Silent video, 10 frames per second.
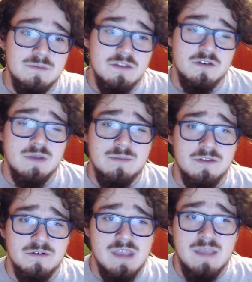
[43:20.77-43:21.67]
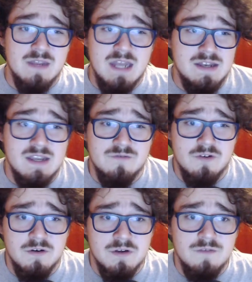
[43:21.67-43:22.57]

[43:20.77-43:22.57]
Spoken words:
other Remothered game that I'd never heard of.